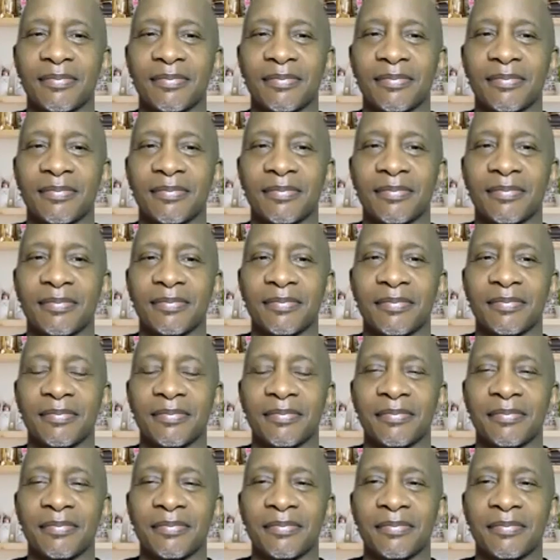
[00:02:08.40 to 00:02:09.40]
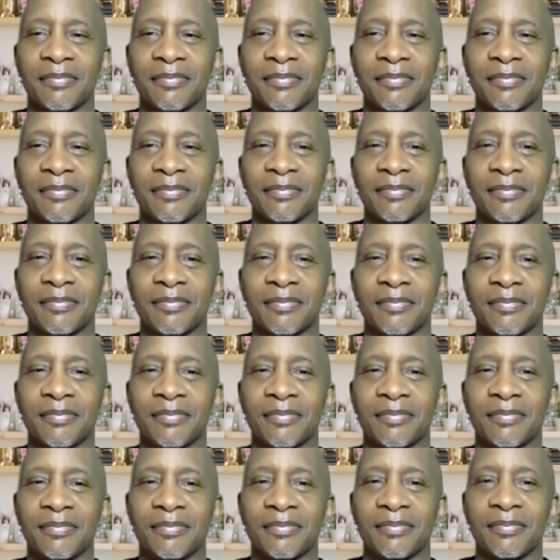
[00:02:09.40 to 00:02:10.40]

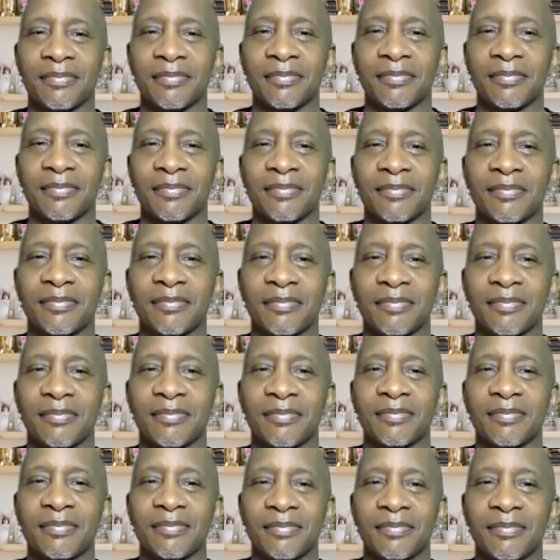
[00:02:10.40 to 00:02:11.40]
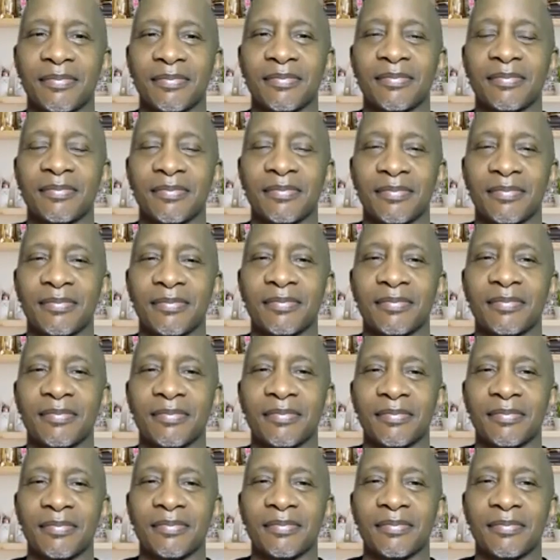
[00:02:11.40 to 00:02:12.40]

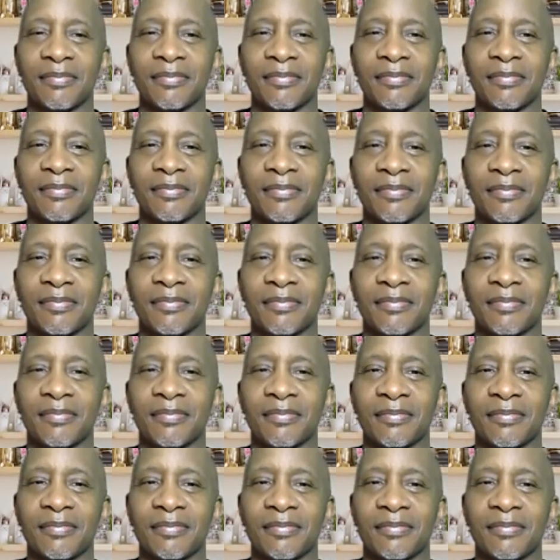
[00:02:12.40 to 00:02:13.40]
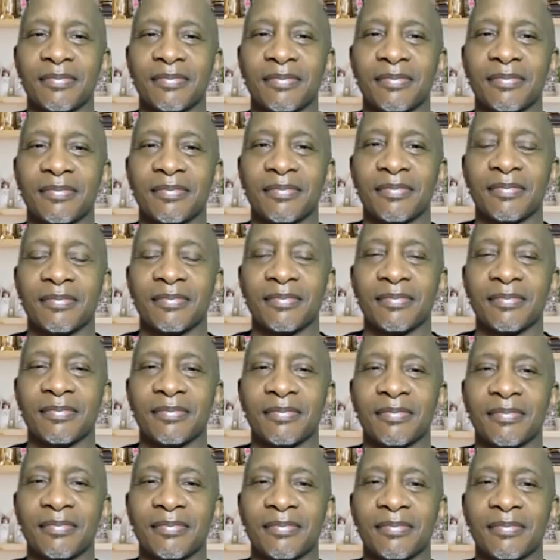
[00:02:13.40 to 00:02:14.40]

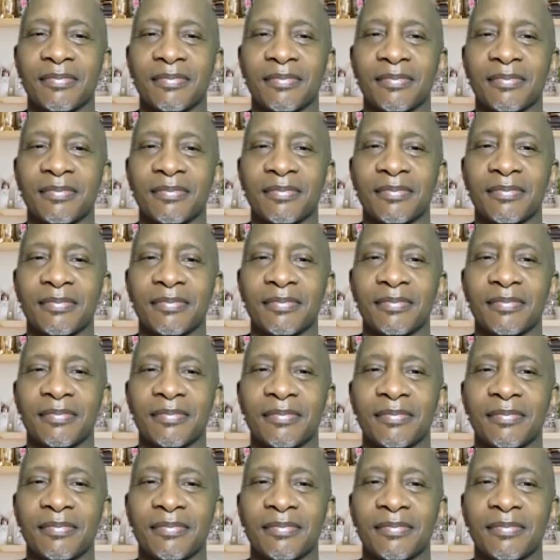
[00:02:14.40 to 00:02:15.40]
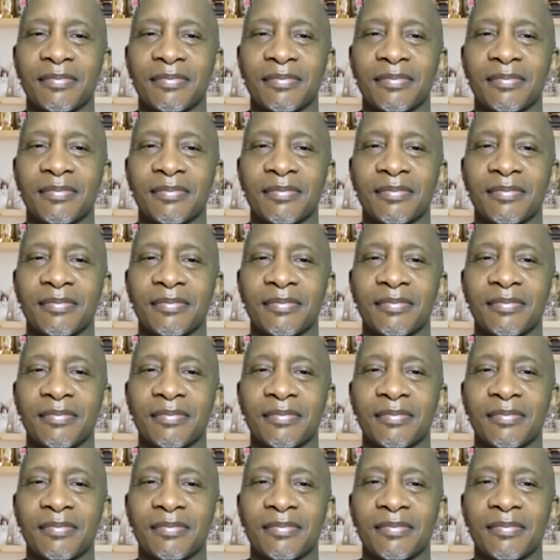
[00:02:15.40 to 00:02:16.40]
No words are spoken by the person on screen.